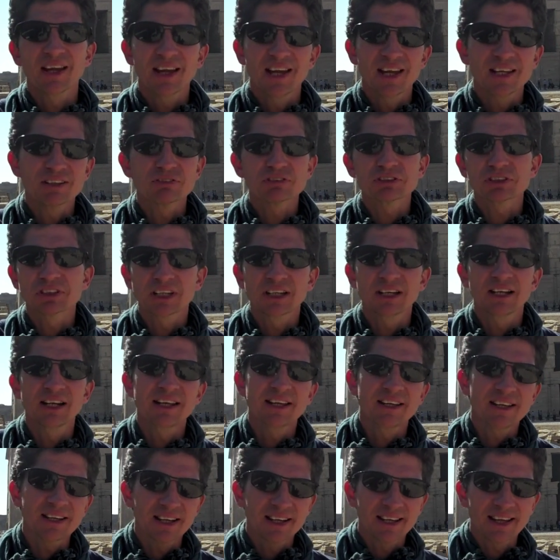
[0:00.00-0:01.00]

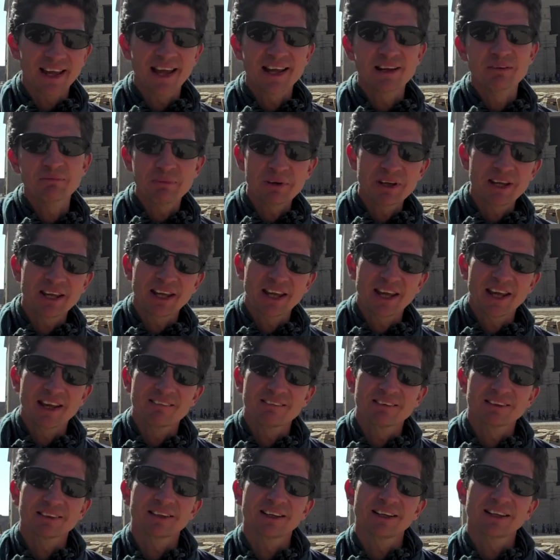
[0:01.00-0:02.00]
Interestingly, again, being
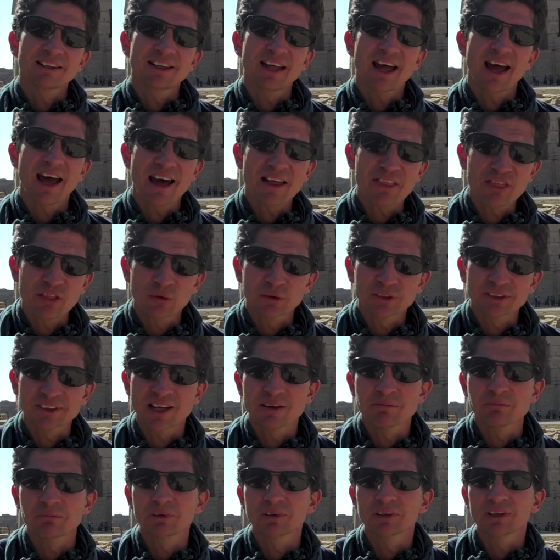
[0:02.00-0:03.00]
here at the Hathor
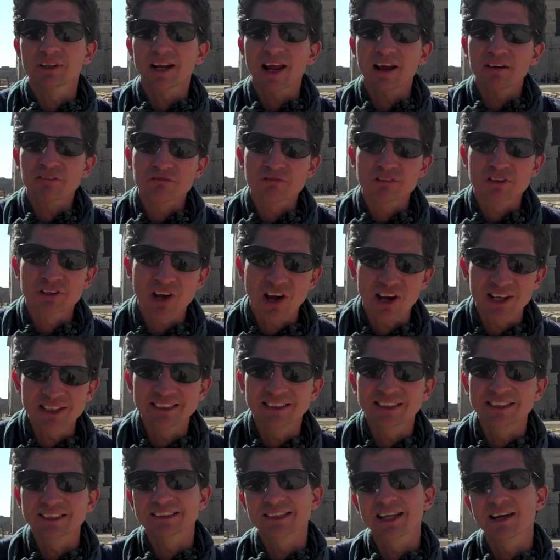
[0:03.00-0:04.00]
temple, at
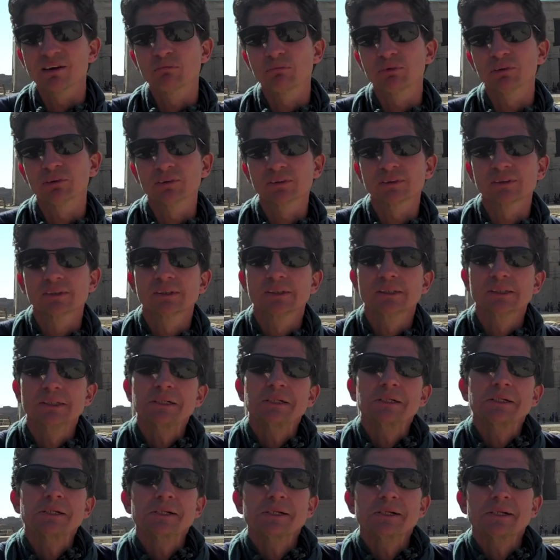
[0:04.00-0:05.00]
Aphrodite's temple,
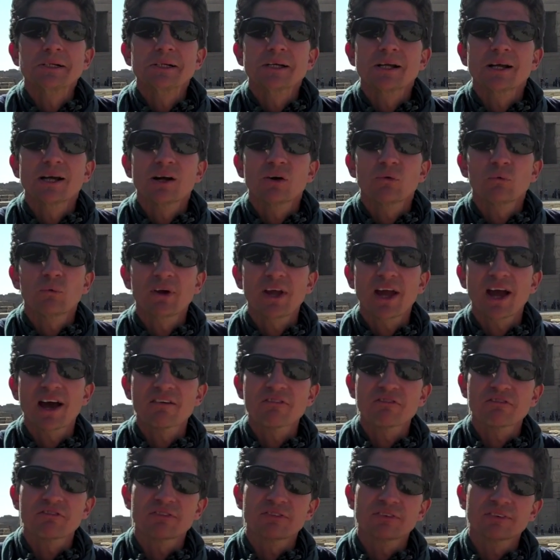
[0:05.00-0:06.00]
we
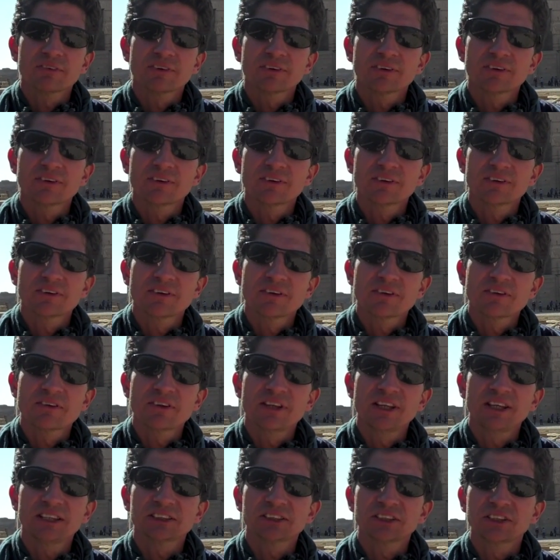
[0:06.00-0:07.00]
have
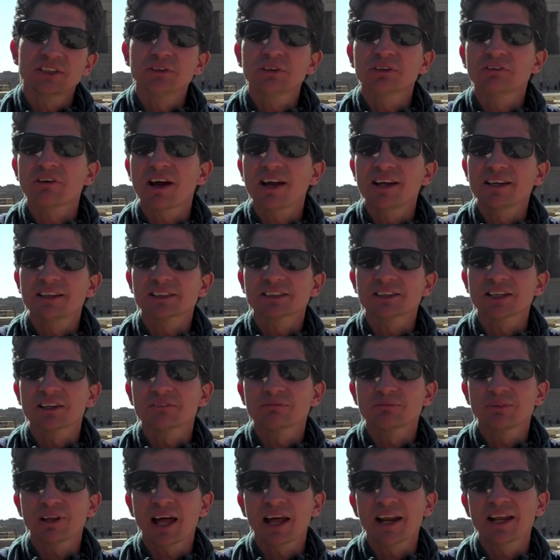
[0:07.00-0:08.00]
these two great
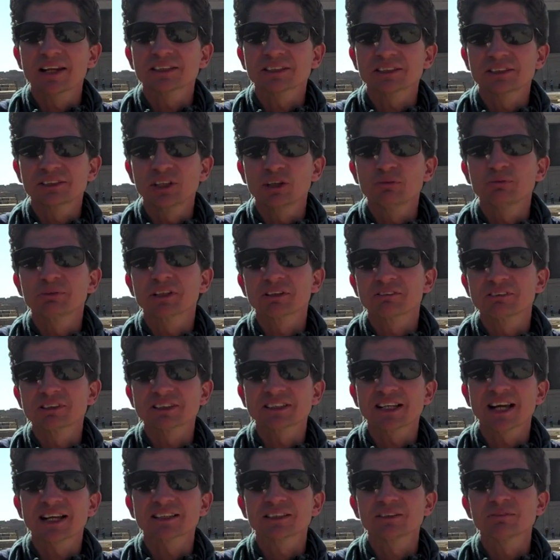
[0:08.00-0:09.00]
planets, Jupiter and
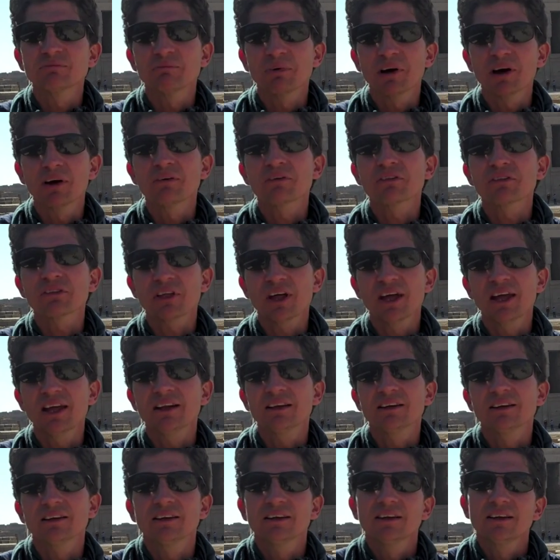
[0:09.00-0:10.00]
Saturn, both
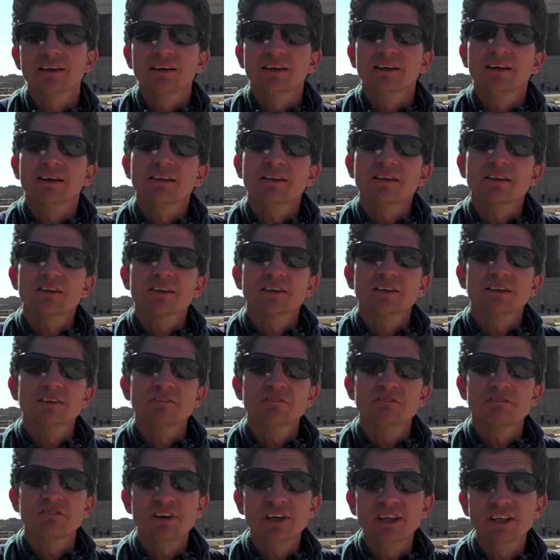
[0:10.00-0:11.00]
in
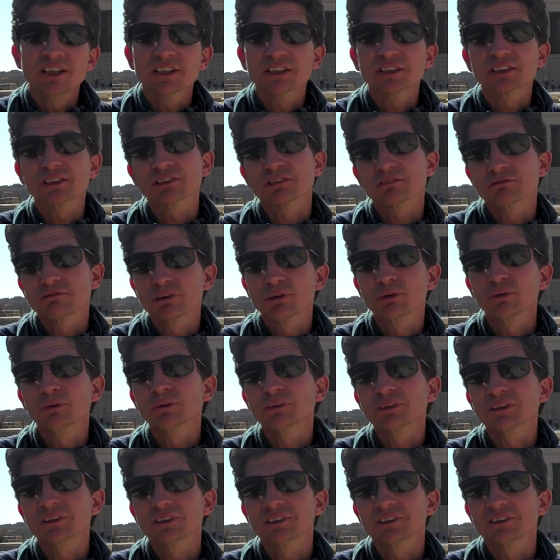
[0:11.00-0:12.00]

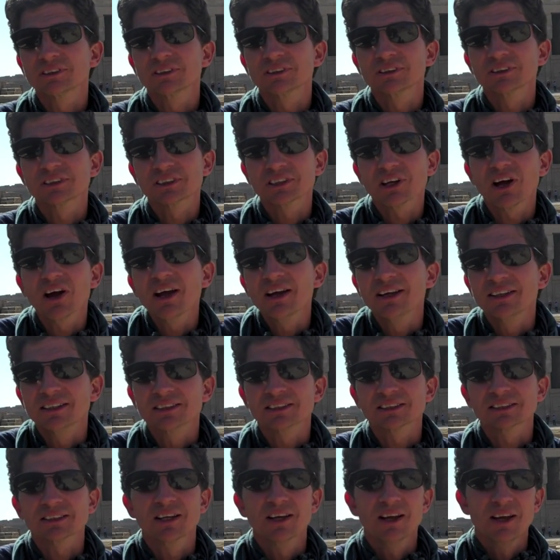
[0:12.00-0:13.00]
Venus-ruled
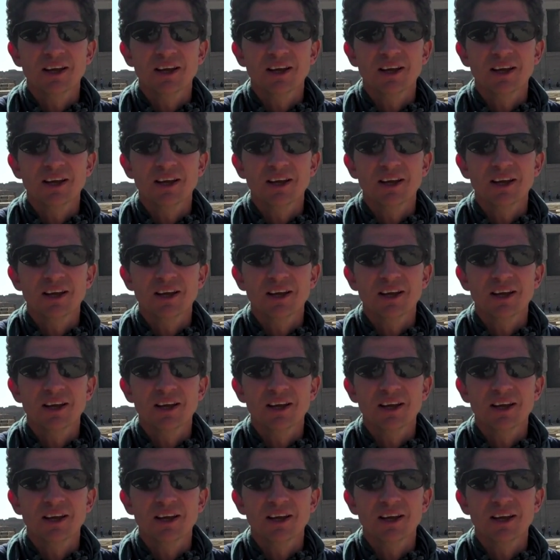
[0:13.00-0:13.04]
signs.